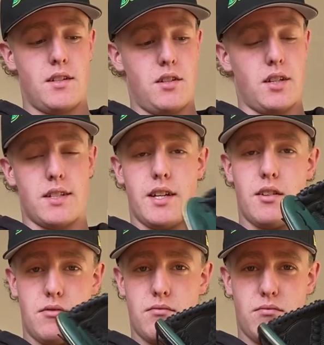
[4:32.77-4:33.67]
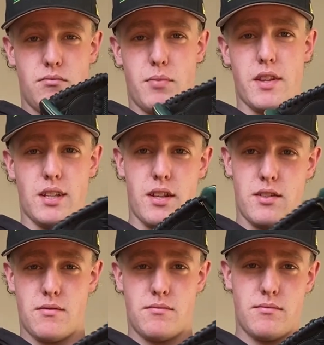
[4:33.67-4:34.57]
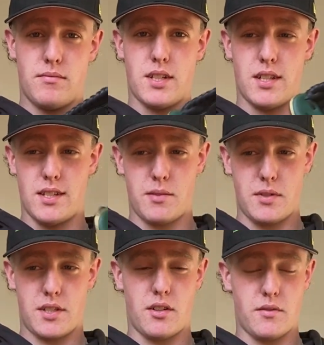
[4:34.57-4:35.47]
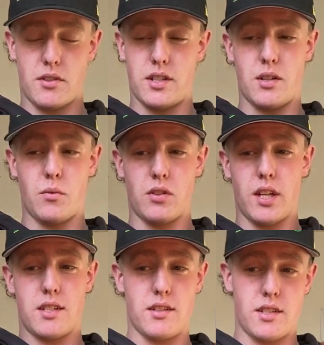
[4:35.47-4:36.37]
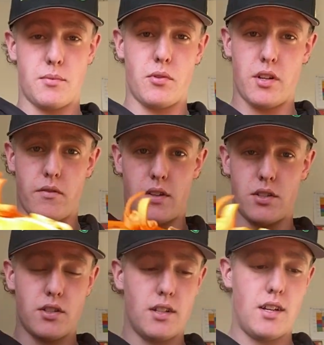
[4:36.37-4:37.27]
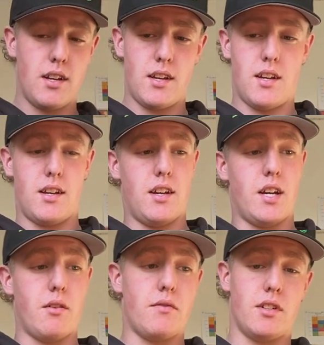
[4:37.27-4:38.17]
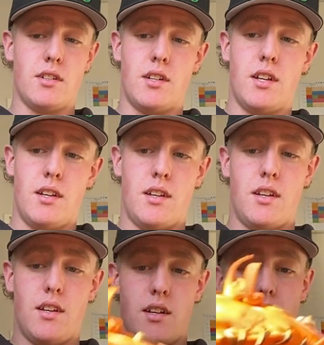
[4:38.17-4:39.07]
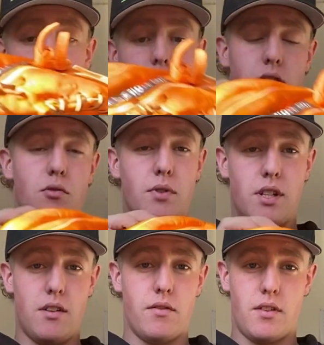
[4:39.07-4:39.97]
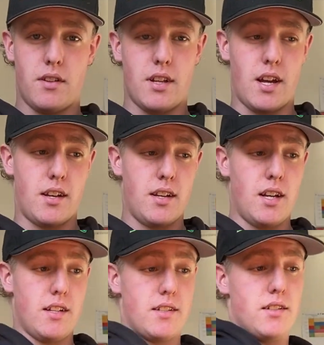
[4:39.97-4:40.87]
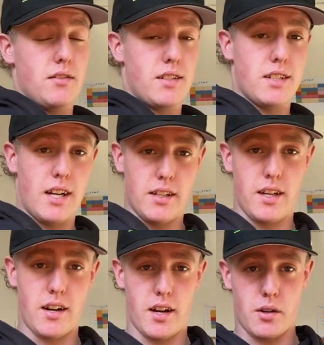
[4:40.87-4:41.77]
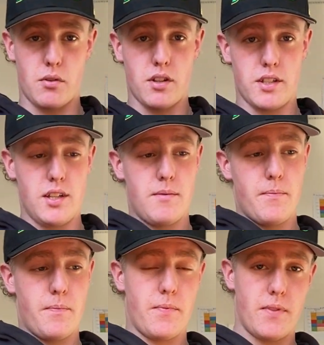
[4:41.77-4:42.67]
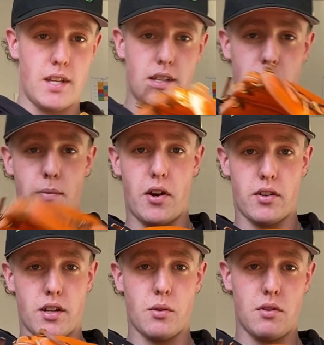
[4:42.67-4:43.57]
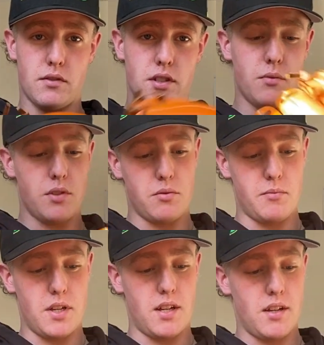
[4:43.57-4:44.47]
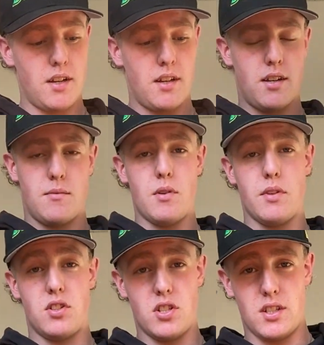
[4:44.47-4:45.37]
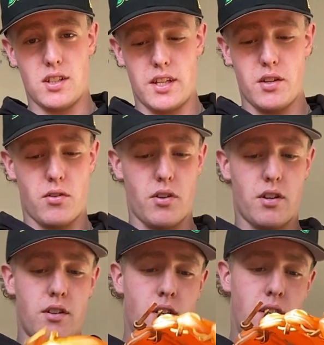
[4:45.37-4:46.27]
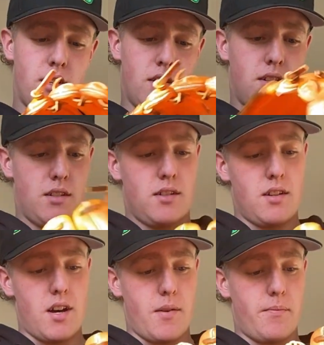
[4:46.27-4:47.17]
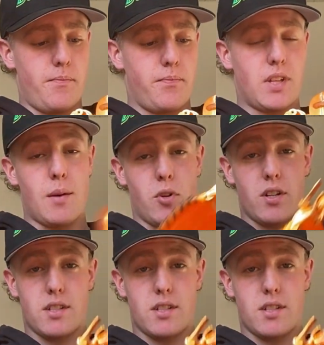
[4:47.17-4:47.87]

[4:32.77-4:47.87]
You can tell by the leather that it is a bit softer and that it will get to this point eventually. However, I do believe that it is still slightly higher quality than the American equivalent, which would be maybe a GG Elite or a Gamer